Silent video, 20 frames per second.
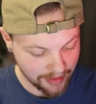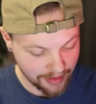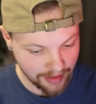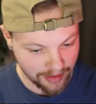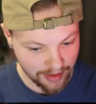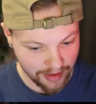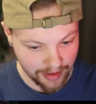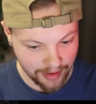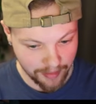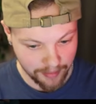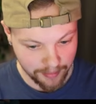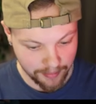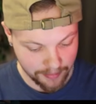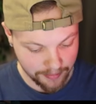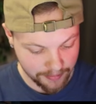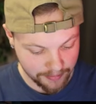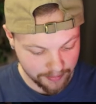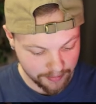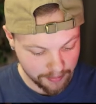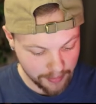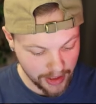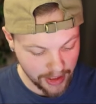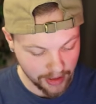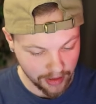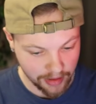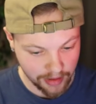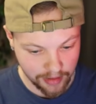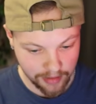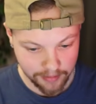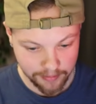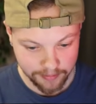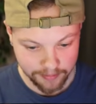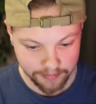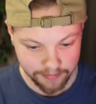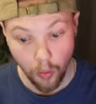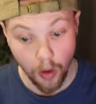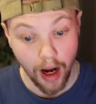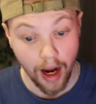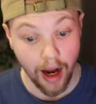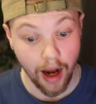them pink.
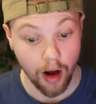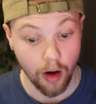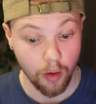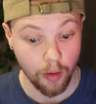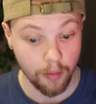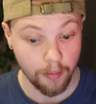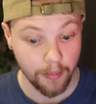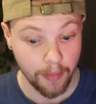Wow.